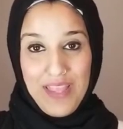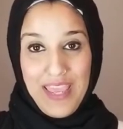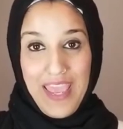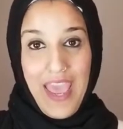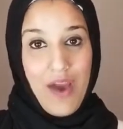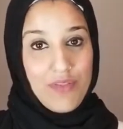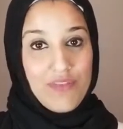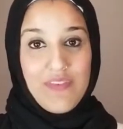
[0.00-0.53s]
like
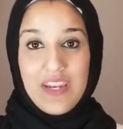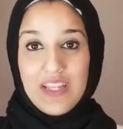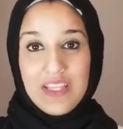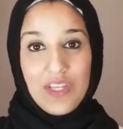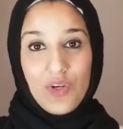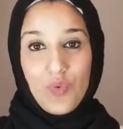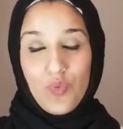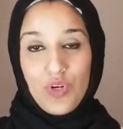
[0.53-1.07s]
how the
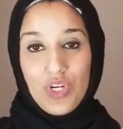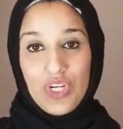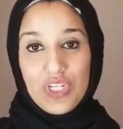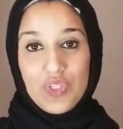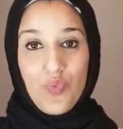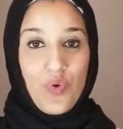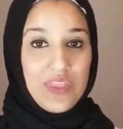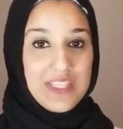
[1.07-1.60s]
ventilator
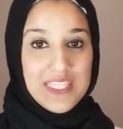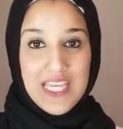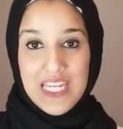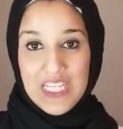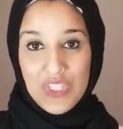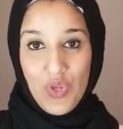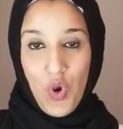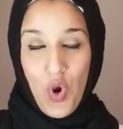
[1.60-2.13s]
works, what the
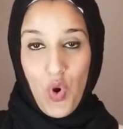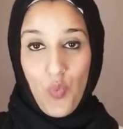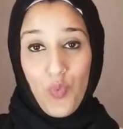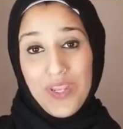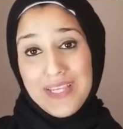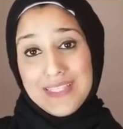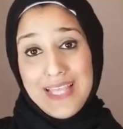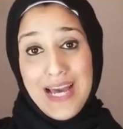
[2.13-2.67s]
settings are,
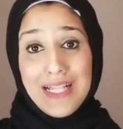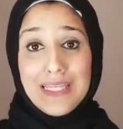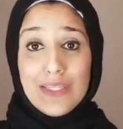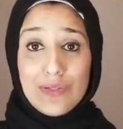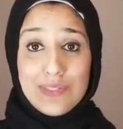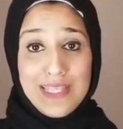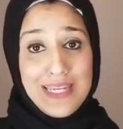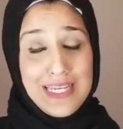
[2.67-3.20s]
what exactly
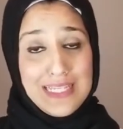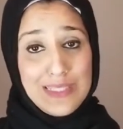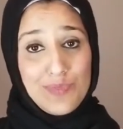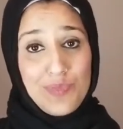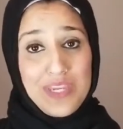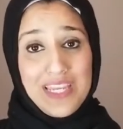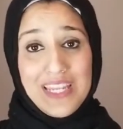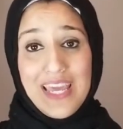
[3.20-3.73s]
those settings mean.